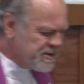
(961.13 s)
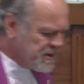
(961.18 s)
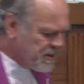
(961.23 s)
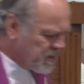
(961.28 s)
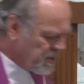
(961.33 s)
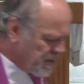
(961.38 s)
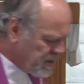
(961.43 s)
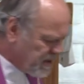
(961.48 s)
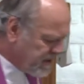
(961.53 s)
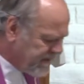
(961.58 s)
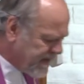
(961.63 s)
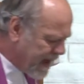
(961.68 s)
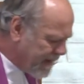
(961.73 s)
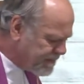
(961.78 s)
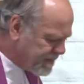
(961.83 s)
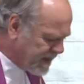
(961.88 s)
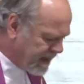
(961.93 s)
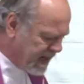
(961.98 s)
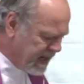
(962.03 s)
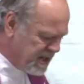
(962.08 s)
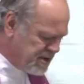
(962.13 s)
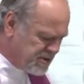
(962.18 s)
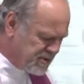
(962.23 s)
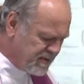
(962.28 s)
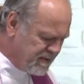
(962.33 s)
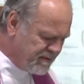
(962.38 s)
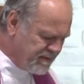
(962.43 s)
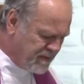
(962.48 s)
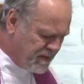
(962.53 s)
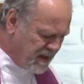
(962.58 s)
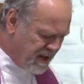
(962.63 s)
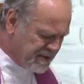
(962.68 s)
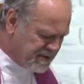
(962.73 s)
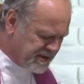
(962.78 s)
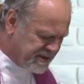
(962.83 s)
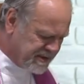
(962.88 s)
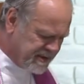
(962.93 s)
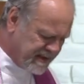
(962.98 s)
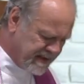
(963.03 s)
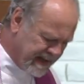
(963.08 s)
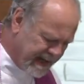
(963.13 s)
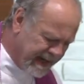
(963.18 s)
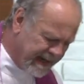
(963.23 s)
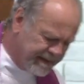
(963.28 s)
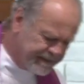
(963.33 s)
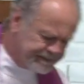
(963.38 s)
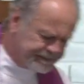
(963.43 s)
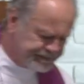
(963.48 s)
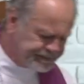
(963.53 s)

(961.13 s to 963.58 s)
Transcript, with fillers: the word of application for us today.